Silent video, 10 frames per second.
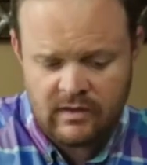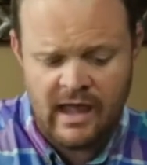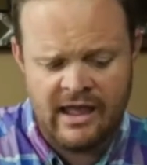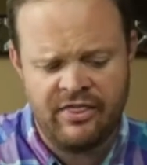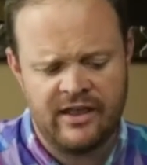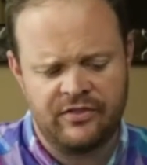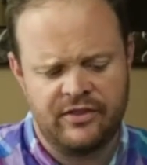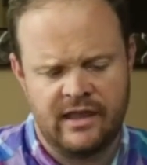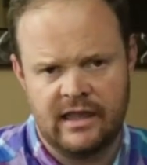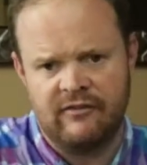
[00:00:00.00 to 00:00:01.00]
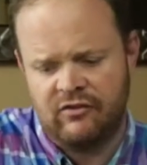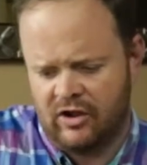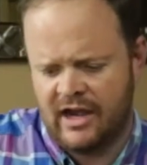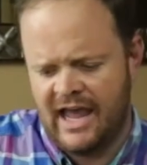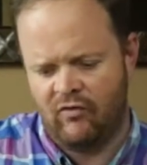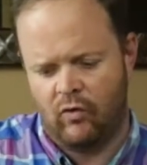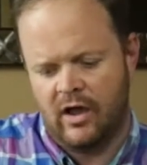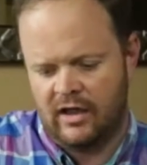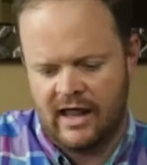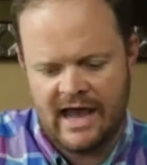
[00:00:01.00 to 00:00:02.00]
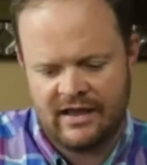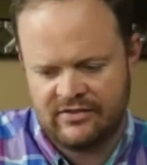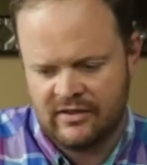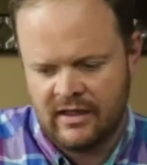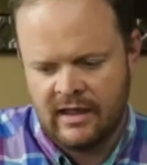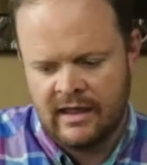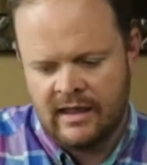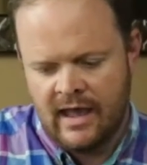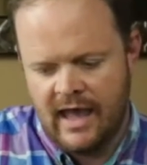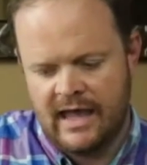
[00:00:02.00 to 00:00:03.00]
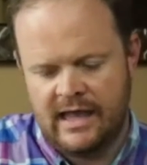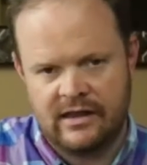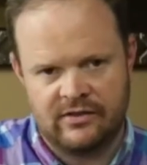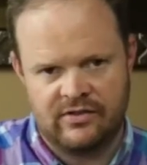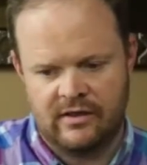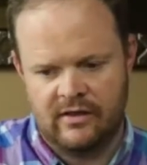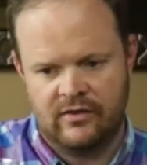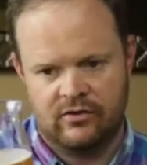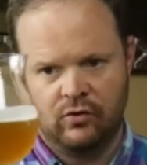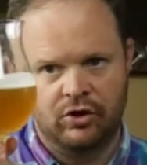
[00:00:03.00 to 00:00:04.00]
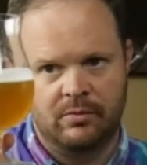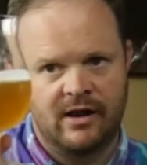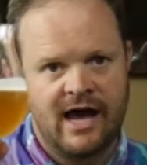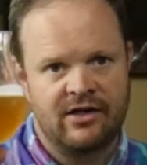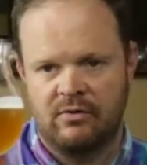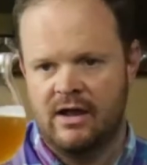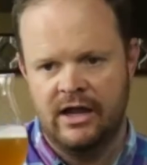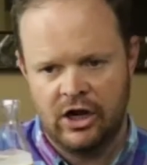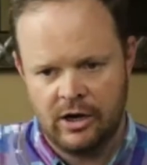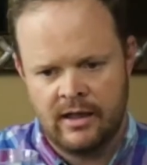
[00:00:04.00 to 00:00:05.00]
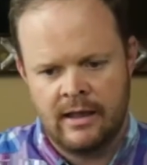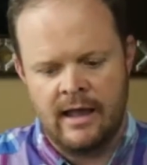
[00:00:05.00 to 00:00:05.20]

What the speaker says: I think if you're going to have one glass, it is the tulip glass right here.